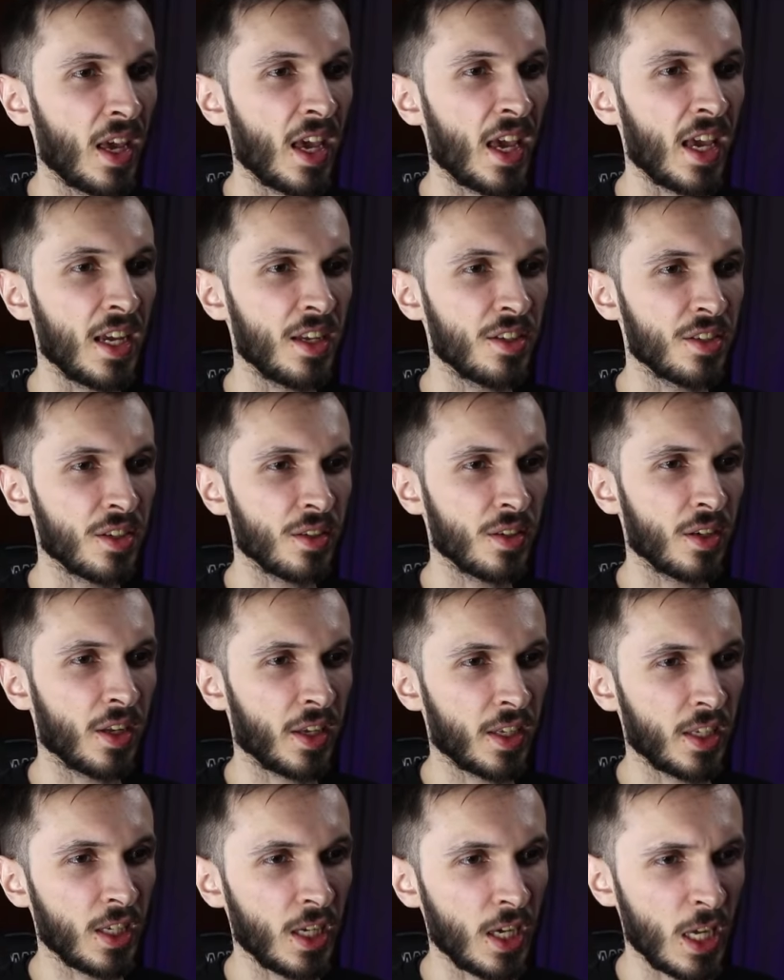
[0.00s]

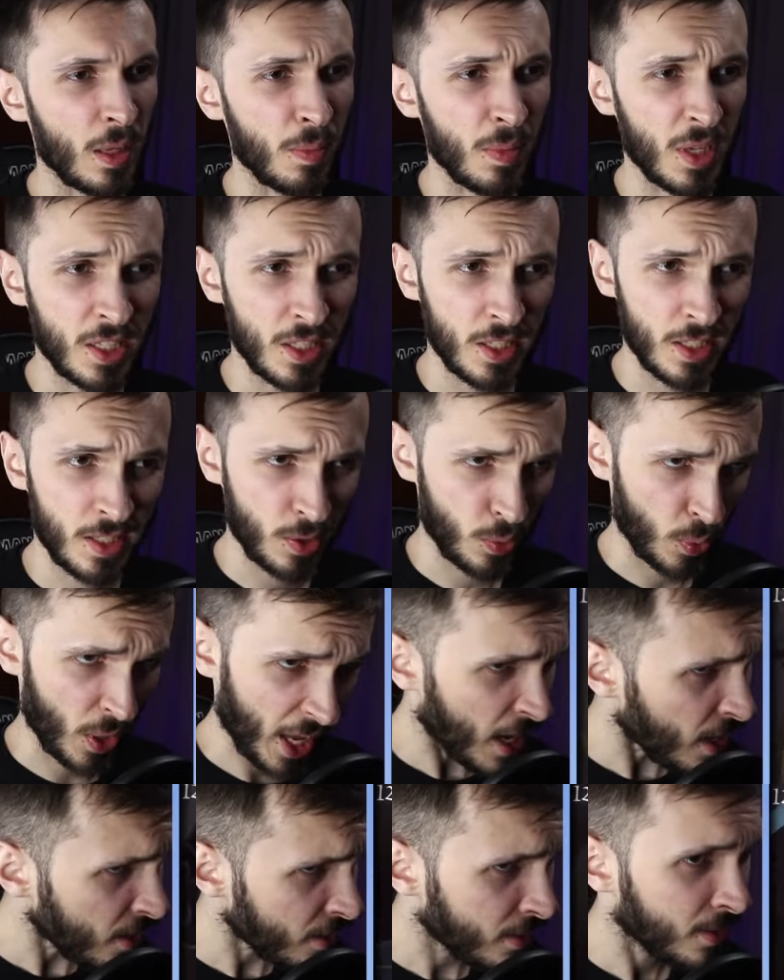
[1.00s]
Aiden
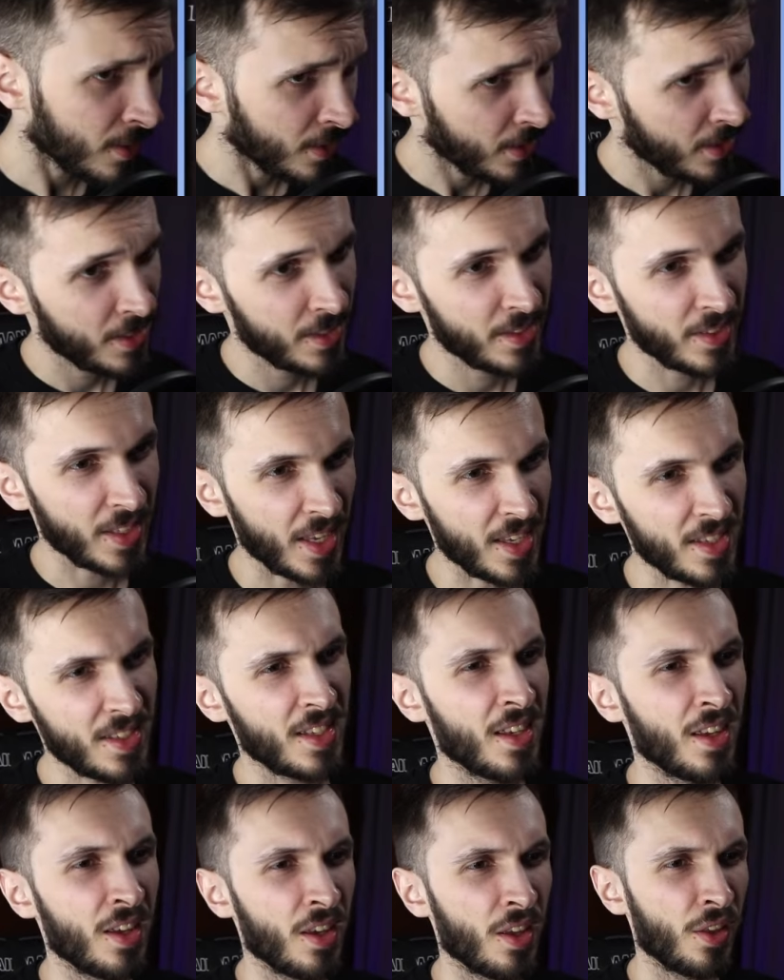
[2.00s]
Kehimitsue
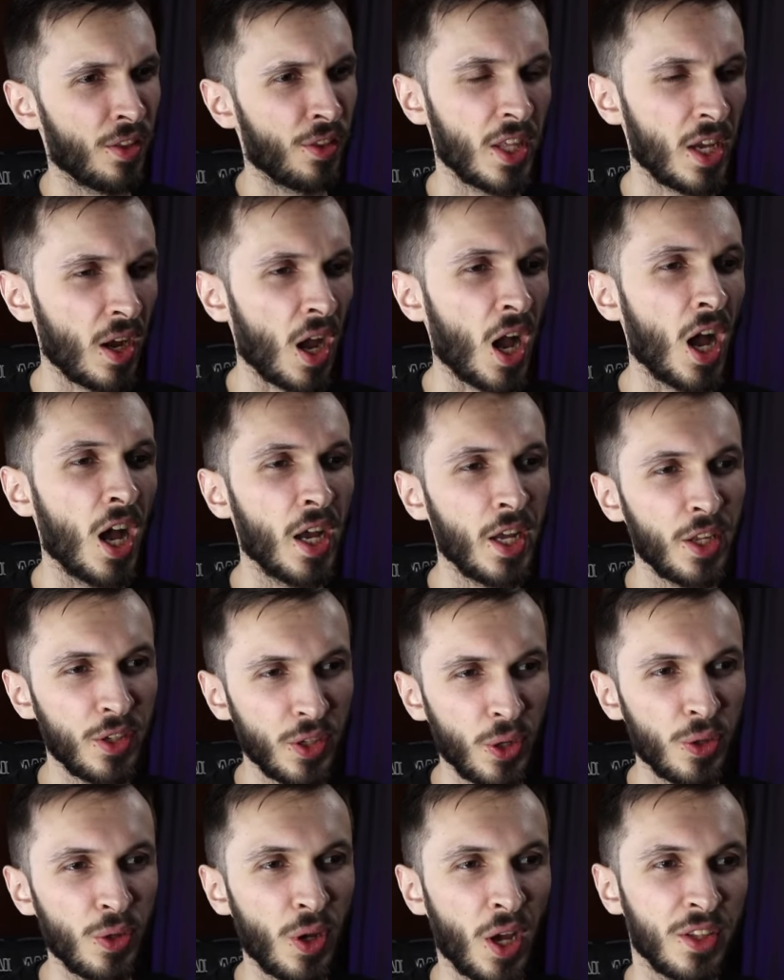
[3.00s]
says, there are
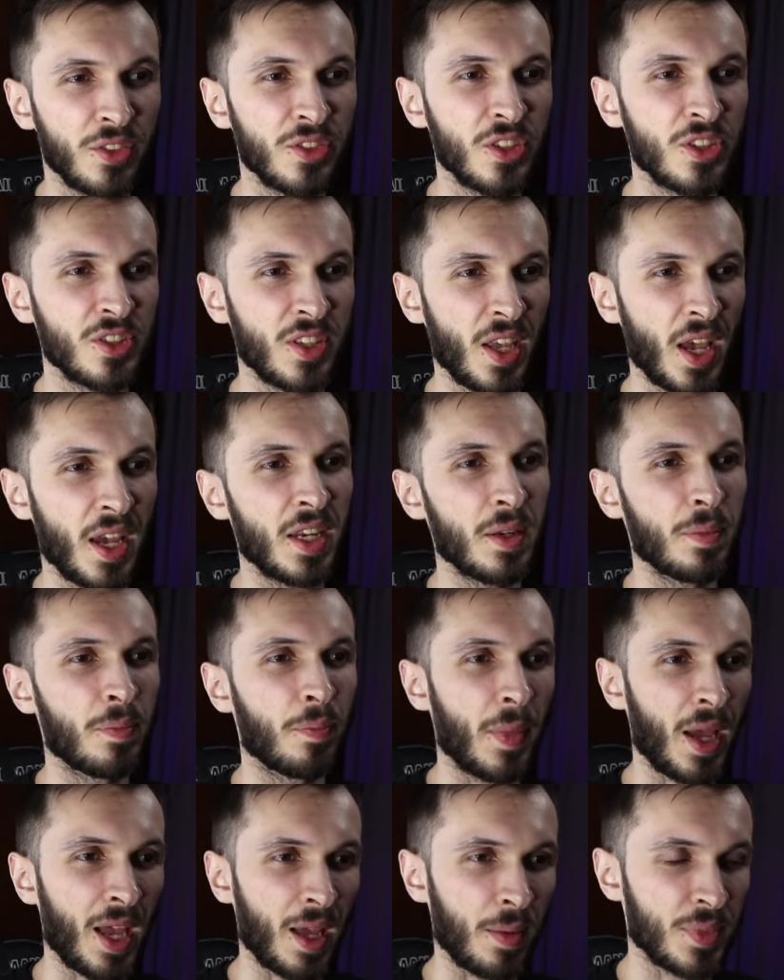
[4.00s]
no hunter-sided
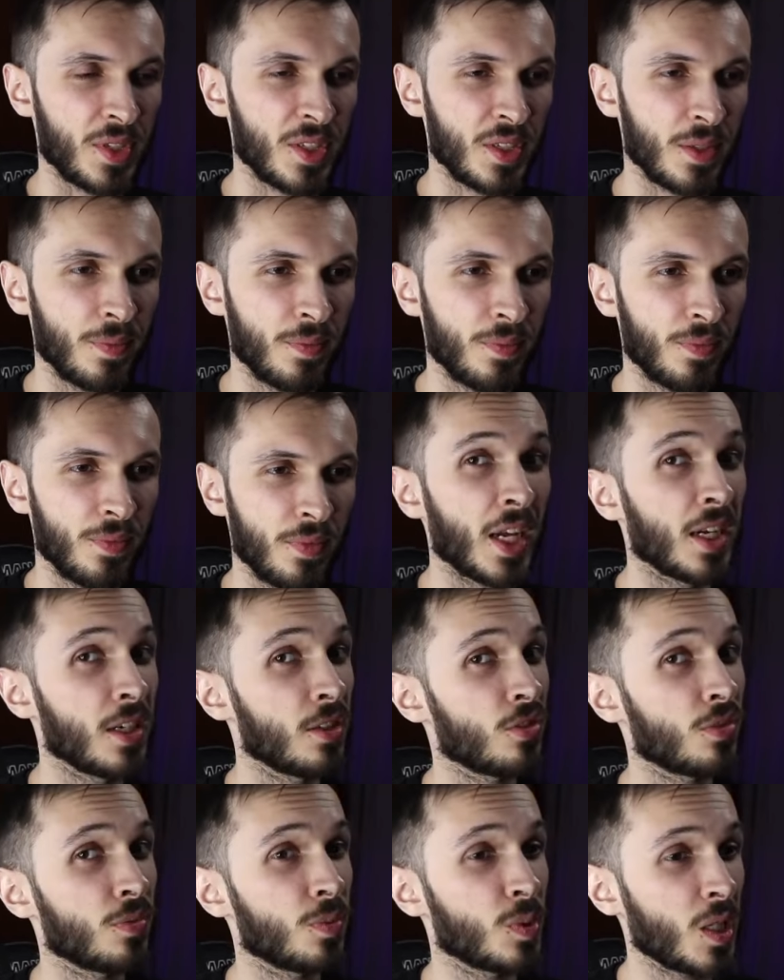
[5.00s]
maps. That
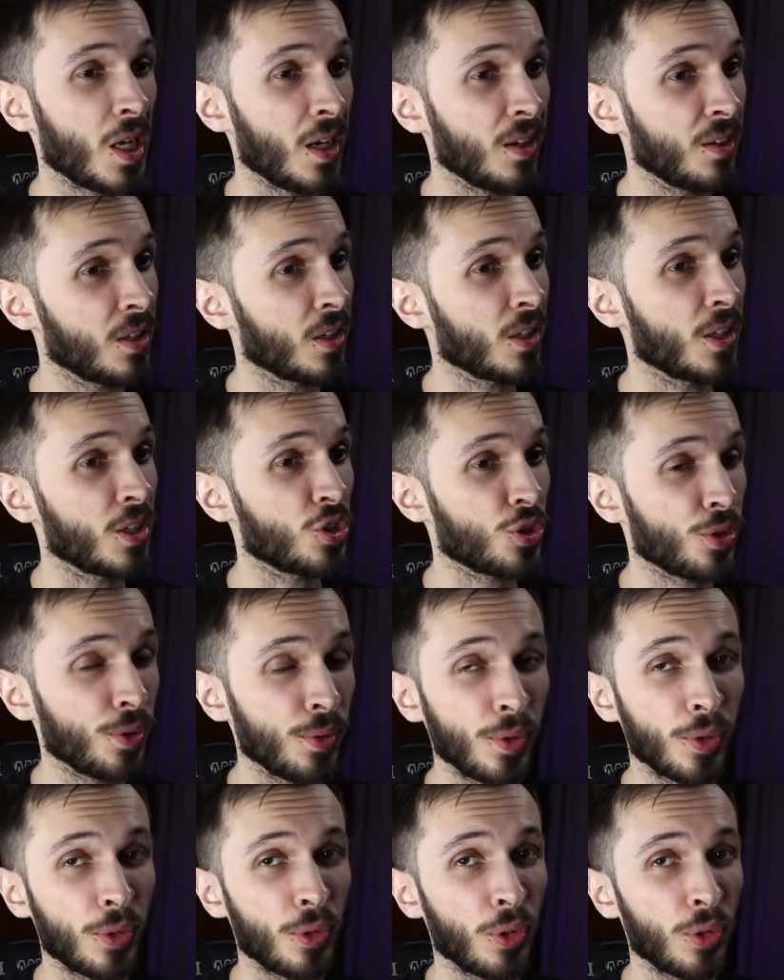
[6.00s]
is technically
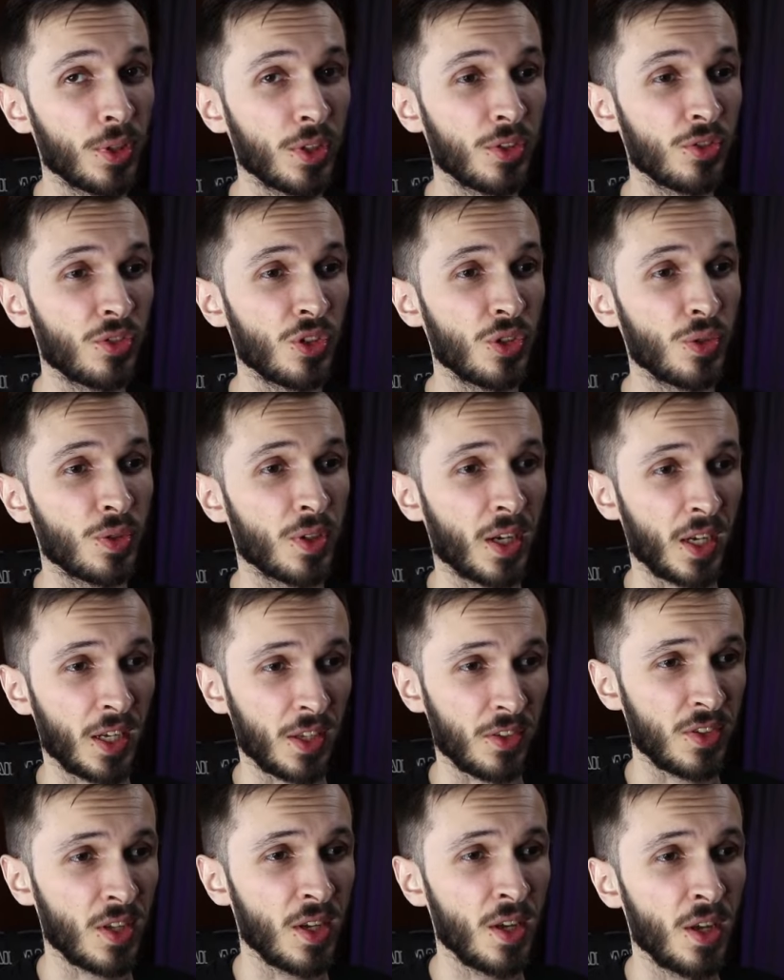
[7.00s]
true according to you
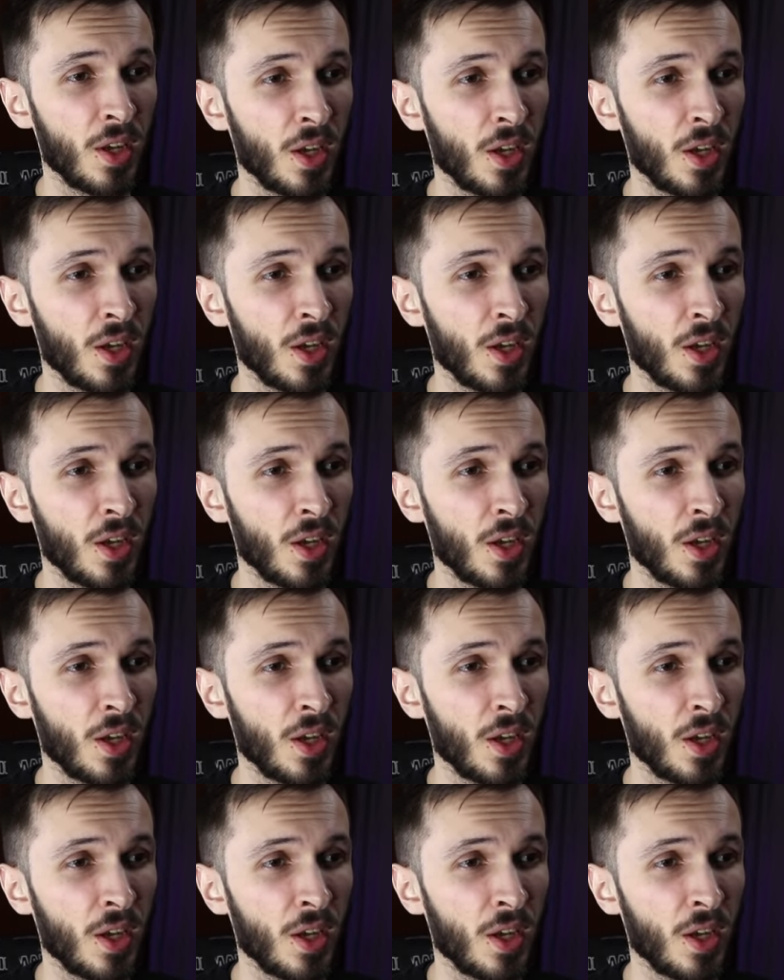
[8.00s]
guys.